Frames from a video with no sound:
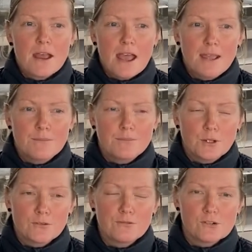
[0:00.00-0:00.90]
and
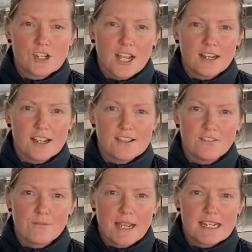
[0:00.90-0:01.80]
beautiful Chardonnays
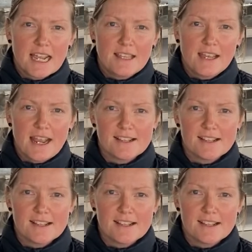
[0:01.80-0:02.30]
that have maintained that